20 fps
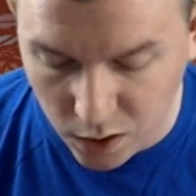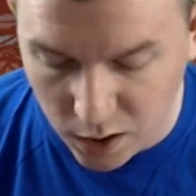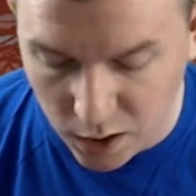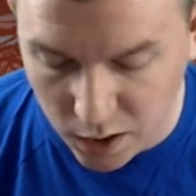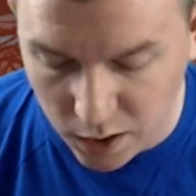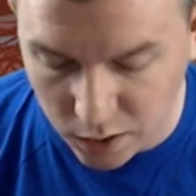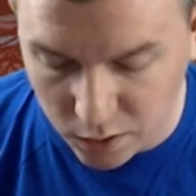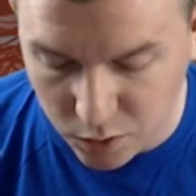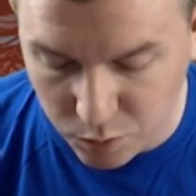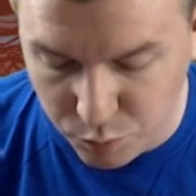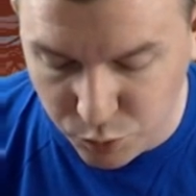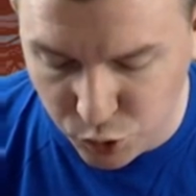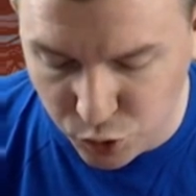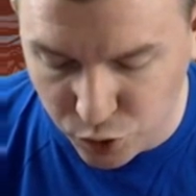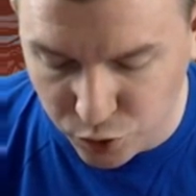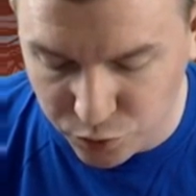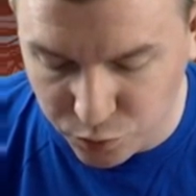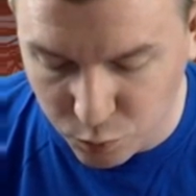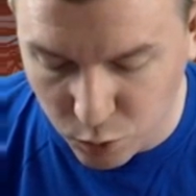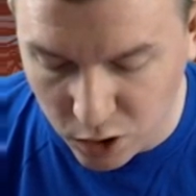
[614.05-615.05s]

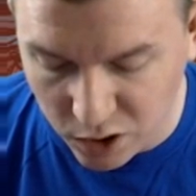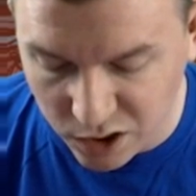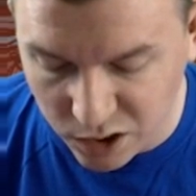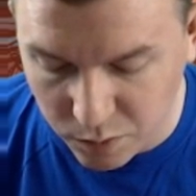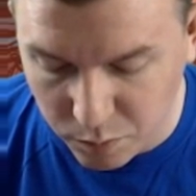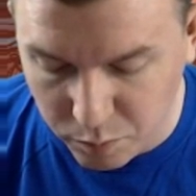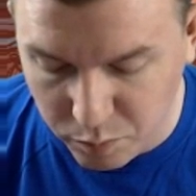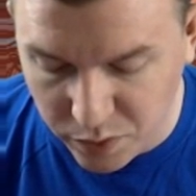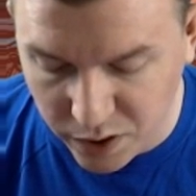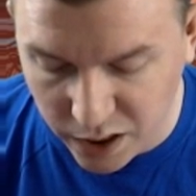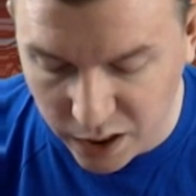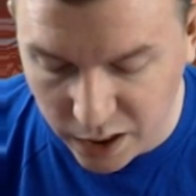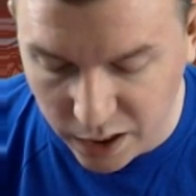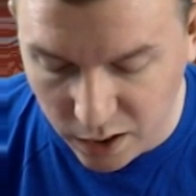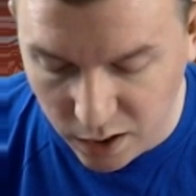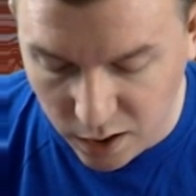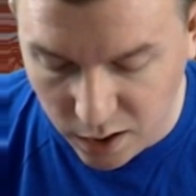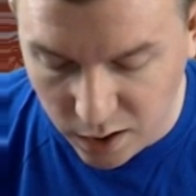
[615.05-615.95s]
Capullo's work, but